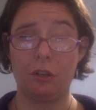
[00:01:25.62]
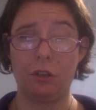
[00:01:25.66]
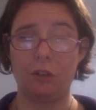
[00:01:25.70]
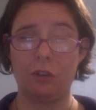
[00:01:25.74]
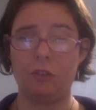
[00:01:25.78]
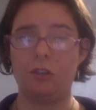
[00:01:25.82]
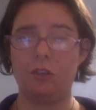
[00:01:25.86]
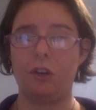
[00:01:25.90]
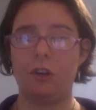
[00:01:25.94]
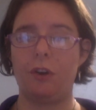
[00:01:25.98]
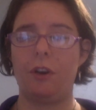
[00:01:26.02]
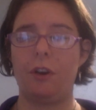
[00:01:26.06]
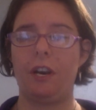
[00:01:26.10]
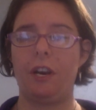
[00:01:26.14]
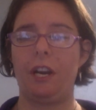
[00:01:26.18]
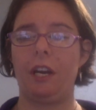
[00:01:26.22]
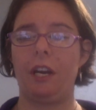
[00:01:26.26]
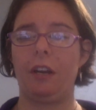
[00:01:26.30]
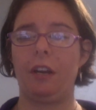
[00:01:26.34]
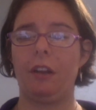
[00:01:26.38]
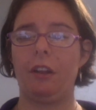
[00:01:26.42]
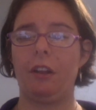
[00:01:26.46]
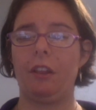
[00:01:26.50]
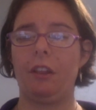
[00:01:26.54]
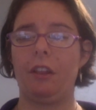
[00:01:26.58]

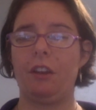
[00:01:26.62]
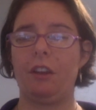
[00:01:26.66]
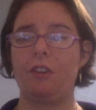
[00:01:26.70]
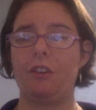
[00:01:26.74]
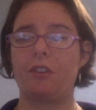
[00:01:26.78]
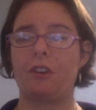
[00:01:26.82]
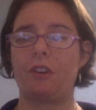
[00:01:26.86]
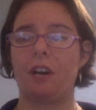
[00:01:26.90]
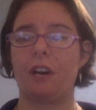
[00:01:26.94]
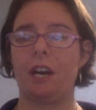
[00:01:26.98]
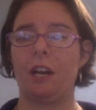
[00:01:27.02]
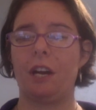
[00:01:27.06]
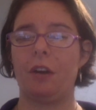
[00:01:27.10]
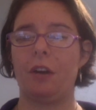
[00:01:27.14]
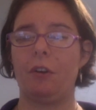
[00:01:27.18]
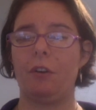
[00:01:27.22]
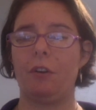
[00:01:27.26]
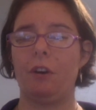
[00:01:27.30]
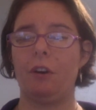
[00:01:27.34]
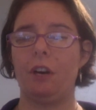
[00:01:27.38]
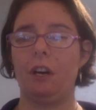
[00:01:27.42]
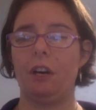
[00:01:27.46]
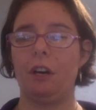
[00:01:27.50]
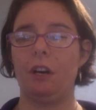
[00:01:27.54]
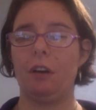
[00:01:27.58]
during the
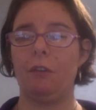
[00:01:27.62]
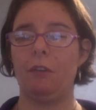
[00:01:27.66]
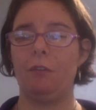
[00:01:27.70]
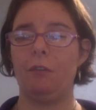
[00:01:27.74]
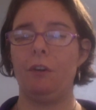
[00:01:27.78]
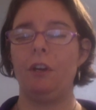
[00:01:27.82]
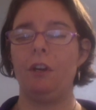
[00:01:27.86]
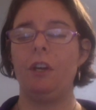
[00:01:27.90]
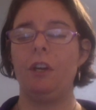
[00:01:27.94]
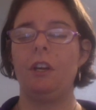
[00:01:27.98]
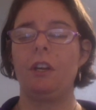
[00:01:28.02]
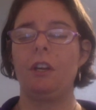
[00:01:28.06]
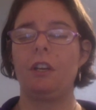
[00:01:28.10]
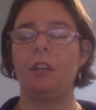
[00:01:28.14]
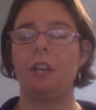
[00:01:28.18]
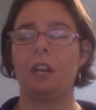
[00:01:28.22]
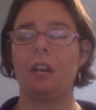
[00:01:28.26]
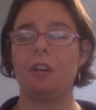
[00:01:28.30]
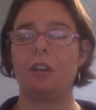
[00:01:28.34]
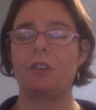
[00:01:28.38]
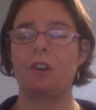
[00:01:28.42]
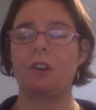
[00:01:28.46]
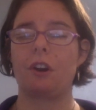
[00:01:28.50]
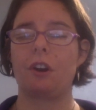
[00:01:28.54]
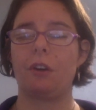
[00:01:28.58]
trial of
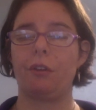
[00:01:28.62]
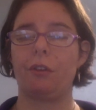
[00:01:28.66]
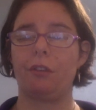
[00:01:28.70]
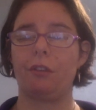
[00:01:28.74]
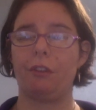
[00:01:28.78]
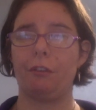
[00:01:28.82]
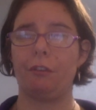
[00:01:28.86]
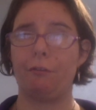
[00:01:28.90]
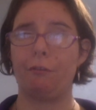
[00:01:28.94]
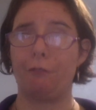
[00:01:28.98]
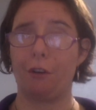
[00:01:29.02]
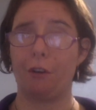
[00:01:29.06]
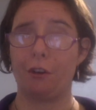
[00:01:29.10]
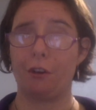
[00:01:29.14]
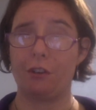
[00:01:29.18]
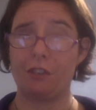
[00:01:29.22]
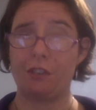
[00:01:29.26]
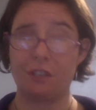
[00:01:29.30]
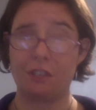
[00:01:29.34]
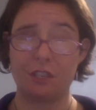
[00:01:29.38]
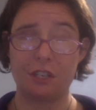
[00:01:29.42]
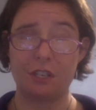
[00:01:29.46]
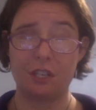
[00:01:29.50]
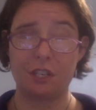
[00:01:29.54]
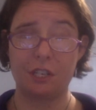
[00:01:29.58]
King Charles the
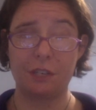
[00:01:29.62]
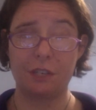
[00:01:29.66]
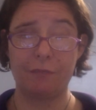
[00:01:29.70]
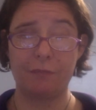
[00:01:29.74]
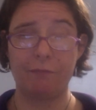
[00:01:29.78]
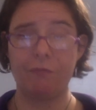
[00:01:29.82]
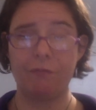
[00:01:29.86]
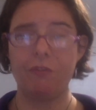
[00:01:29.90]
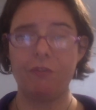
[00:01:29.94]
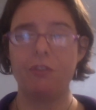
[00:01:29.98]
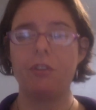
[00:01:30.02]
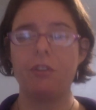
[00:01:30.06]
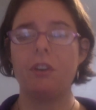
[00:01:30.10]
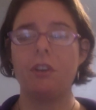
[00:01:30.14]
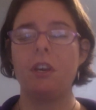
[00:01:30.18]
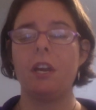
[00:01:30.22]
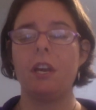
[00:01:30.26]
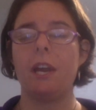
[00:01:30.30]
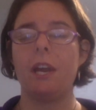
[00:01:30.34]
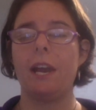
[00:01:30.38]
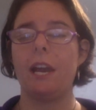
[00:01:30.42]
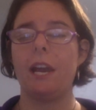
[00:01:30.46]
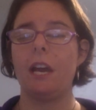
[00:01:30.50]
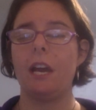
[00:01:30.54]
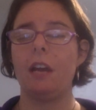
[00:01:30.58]
First.
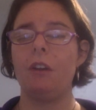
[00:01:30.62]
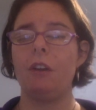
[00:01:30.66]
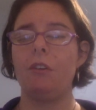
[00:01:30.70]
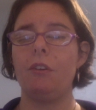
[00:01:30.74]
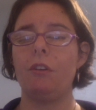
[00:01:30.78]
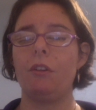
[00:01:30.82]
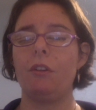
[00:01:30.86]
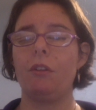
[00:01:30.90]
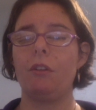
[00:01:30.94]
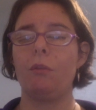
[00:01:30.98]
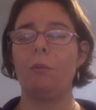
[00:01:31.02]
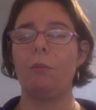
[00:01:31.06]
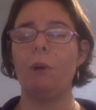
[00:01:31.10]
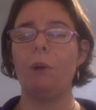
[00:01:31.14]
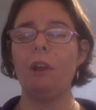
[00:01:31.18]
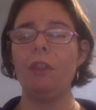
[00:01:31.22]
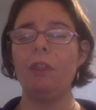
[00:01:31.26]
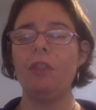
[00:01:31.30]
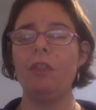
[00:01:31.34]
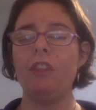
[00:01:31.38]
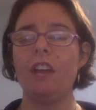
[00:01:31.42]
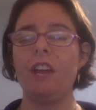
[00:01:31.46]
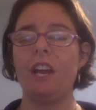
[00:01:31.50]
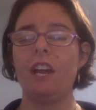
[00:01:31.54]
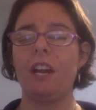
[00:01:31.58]
And the one
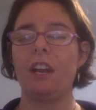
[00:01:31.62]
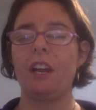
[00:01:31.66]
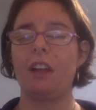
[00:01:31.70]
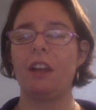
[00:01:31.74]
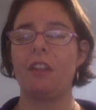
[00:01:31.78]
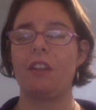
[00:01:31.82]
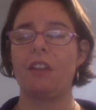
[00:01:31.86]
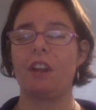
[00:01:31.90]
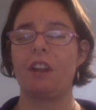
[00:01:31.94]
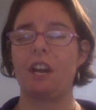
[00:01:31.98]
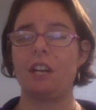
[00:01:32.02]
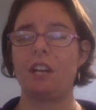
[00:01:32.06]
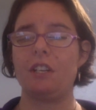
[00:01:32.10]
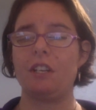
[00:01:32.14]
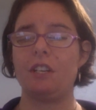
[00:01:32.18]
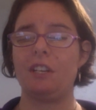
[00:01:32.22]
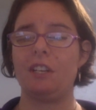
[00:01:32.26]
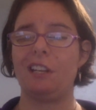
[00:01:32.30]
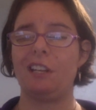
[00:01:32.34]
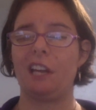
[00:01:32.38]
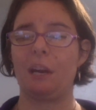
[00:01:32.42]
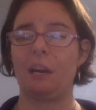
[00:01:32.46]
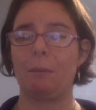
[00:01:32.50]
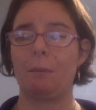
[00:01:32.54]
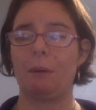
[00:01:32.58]
thing that I did
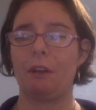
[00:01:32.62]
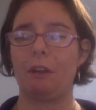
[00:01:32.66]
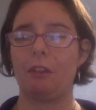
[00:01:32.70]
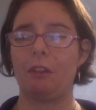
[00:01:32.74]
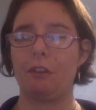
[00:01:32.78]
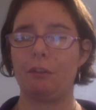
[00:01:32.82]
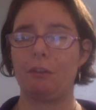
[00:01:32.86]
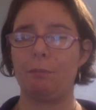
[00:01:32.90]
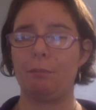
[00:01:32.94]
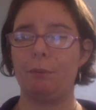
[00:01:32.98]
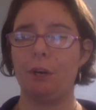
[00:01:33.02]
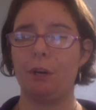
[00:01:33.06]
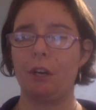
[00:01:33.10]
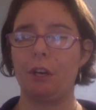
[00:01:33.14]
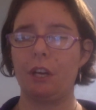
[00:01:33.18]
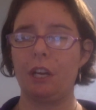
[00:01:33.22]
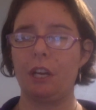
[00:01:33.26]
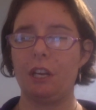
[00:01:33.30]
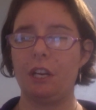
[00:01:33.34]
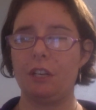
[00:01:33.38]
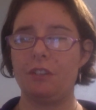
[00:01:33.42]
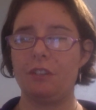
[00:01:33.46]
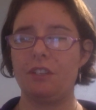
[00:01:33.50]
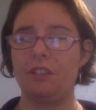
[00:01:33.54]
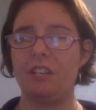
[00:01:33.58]
like about this book
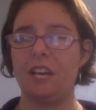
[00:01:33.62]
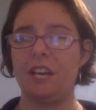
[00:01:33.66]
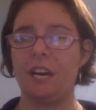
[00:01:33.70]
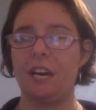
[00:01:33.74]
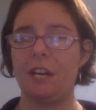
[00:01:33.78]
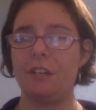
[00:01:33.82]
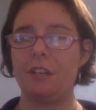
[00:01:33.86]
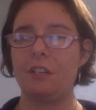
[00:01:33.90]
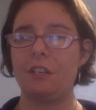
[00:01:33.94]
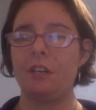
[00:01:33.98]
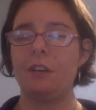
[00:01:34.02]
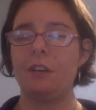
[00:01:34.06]
is that